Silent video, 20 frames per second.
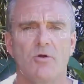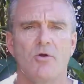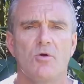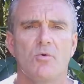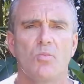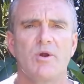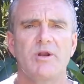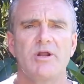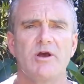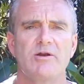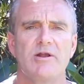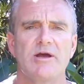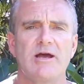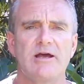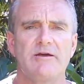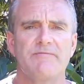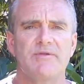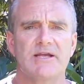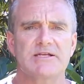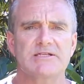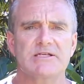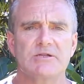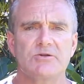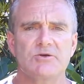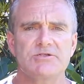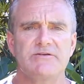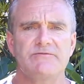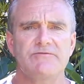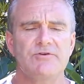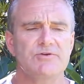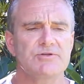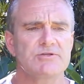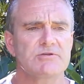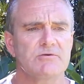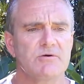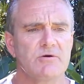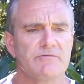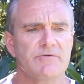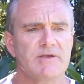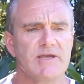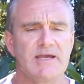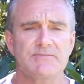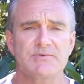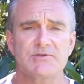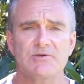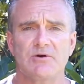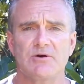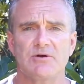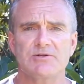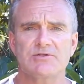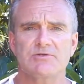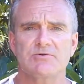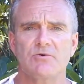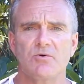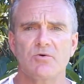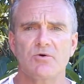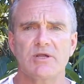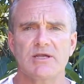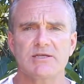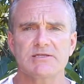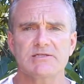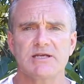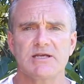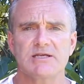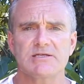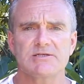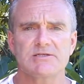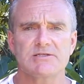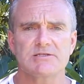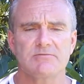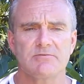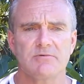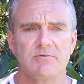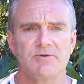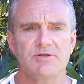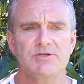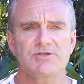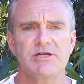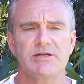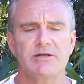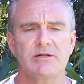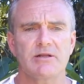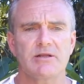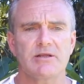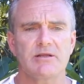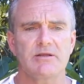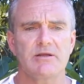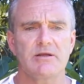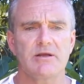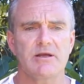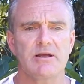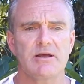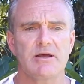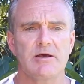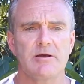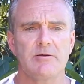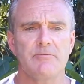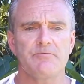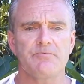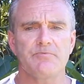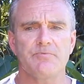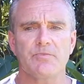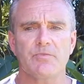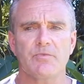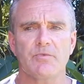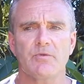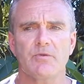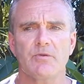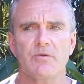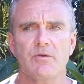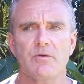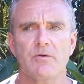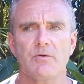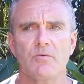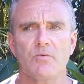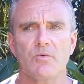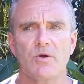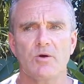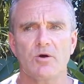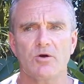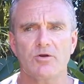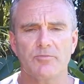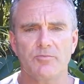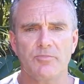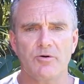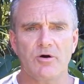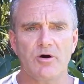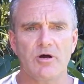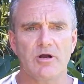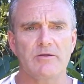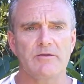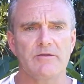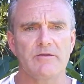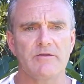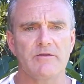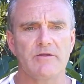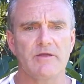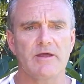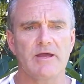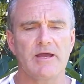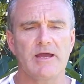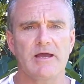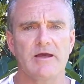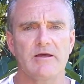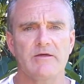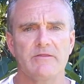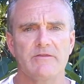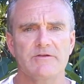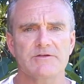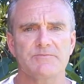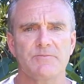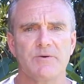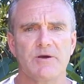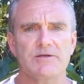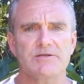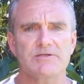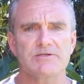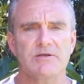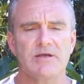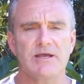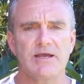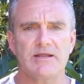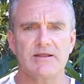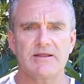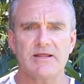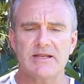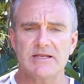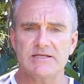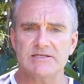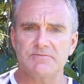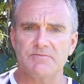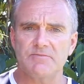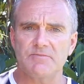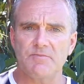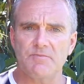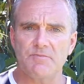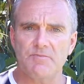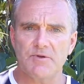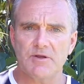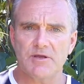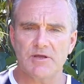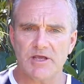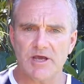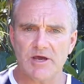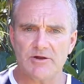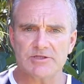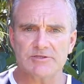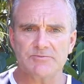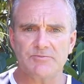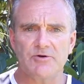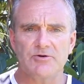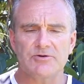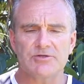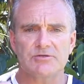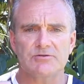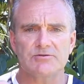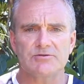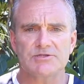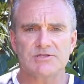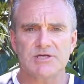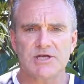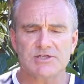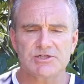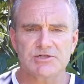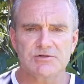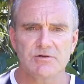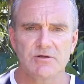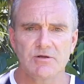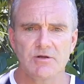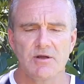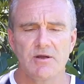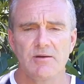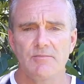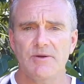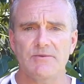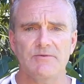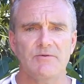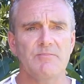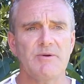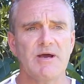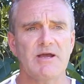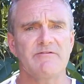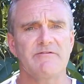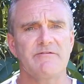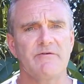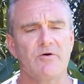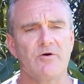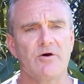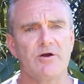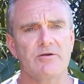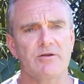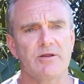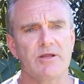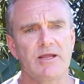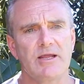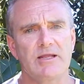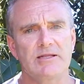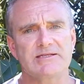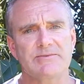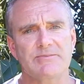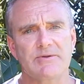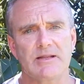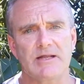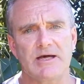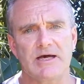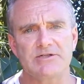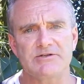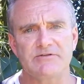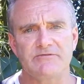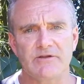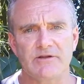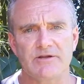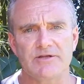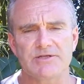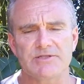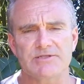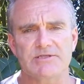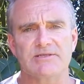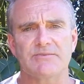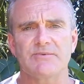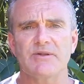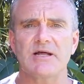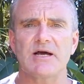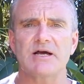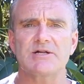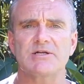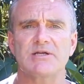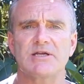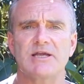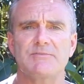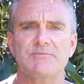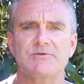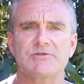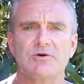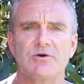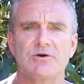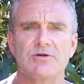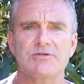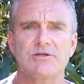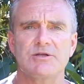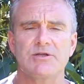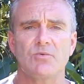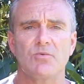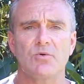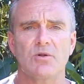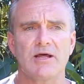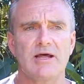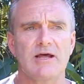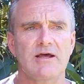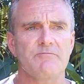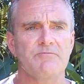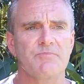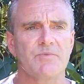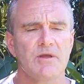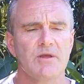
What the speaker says: We don't have exclusive use of campsites or guest houses, but generally we occupy the space, and it is Kokoda Spirit's section, but you may find in some of the larger villages and some of the larger campsites that you will have